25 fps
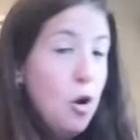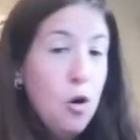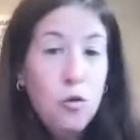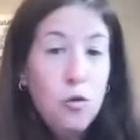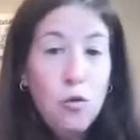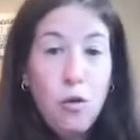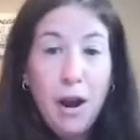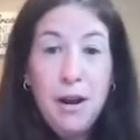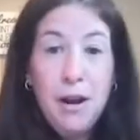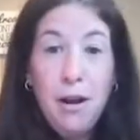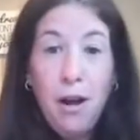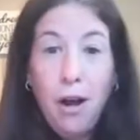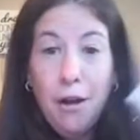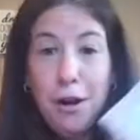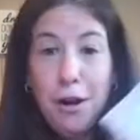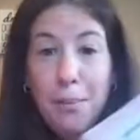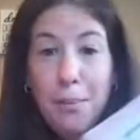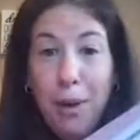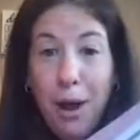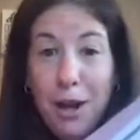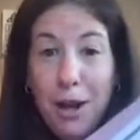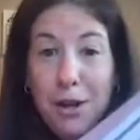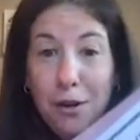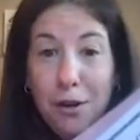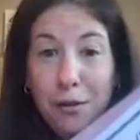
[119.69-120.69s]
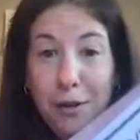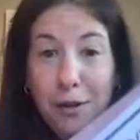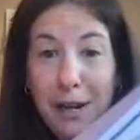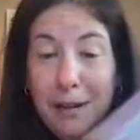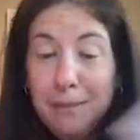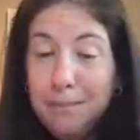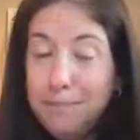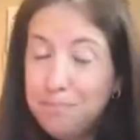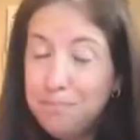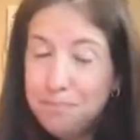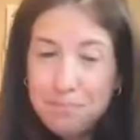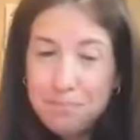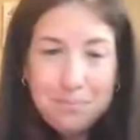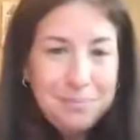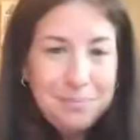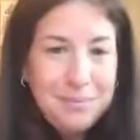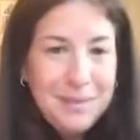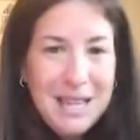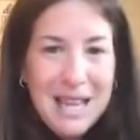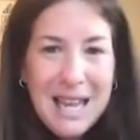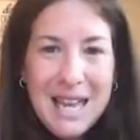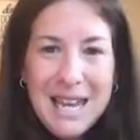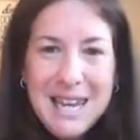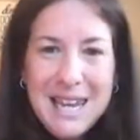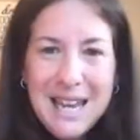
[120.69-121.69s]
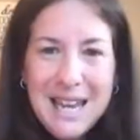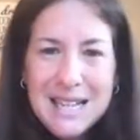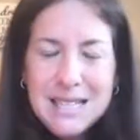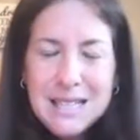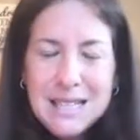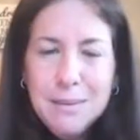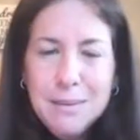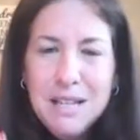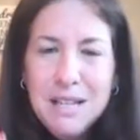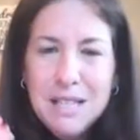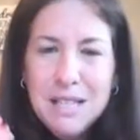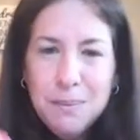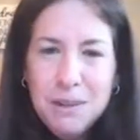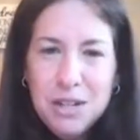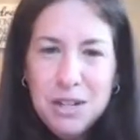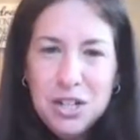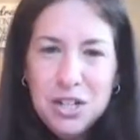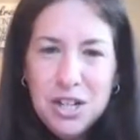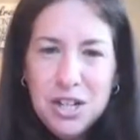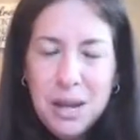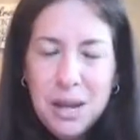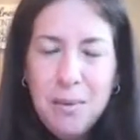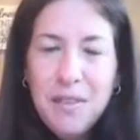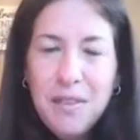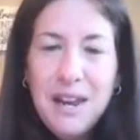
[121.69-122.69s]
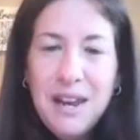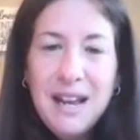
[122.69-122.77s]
right on a binder ring next to my speech table that